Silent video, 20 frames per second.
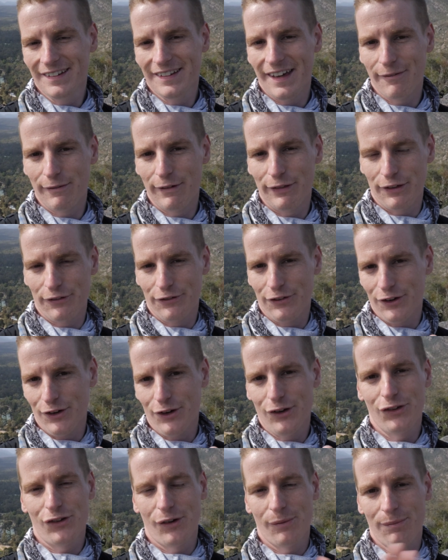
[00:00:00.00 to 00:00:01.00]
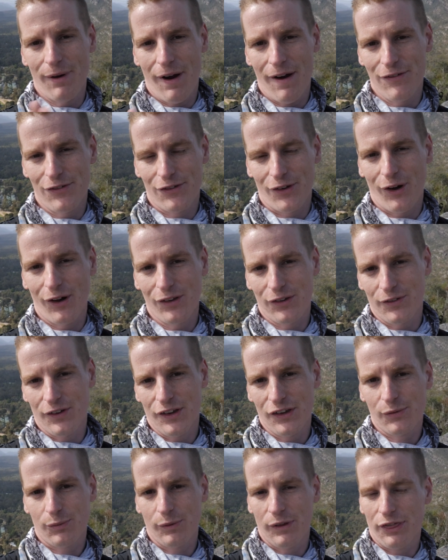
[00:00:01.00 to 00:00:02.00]
And with the views on both sides of
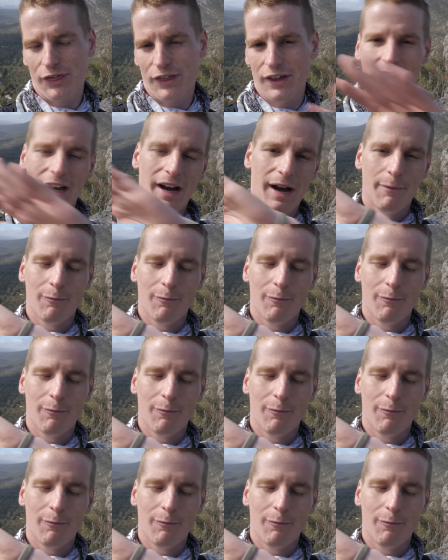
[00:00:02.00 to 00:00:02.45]
us, with the